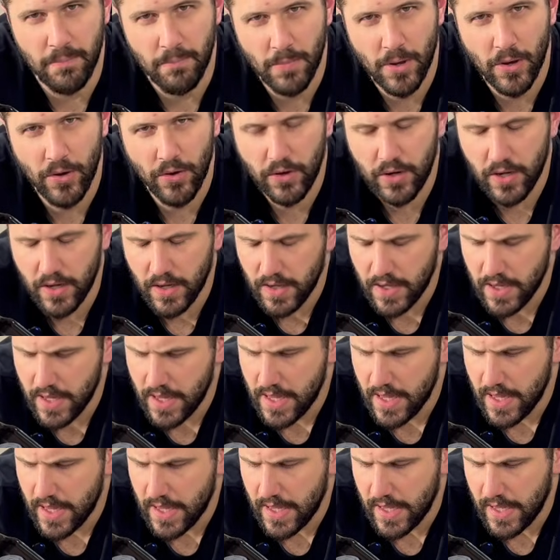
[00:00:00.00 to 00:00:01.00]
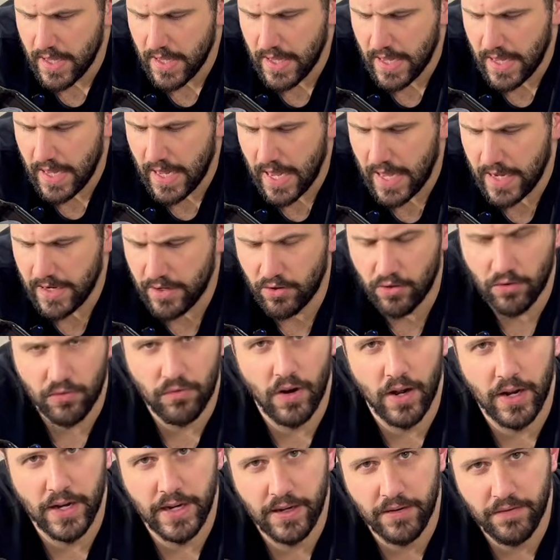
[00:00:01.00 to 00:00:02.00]
mode, and it'll
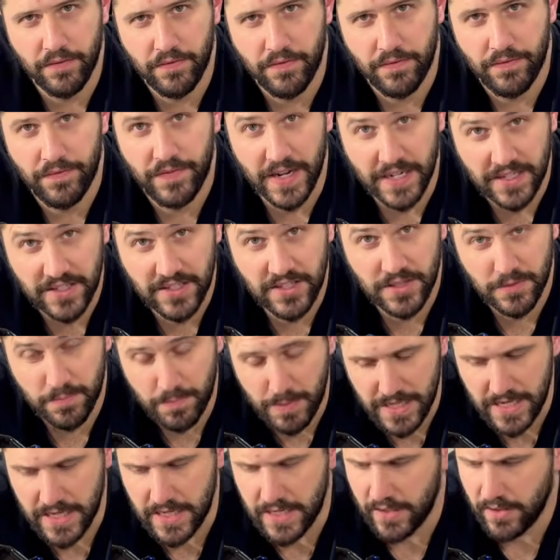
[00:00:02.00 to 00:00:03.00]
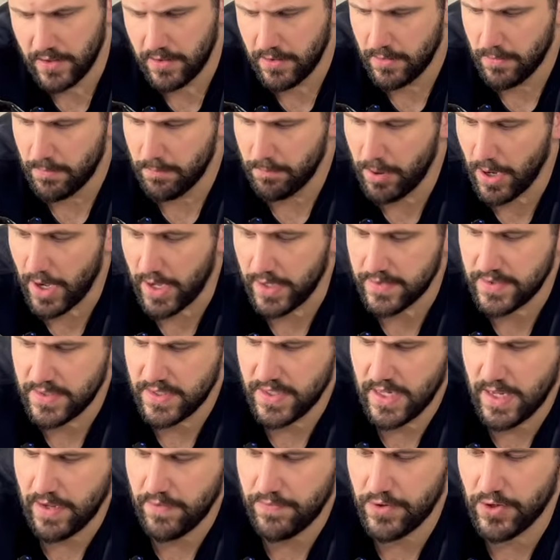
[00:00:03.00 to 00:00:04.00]
run at a fixed speed. But
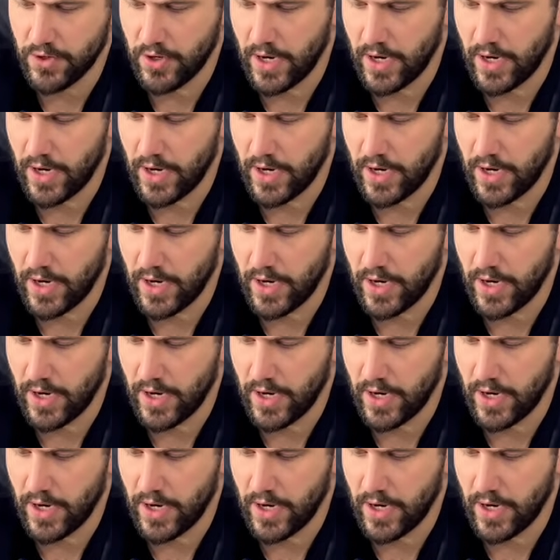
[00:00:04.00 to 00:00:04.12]
if you're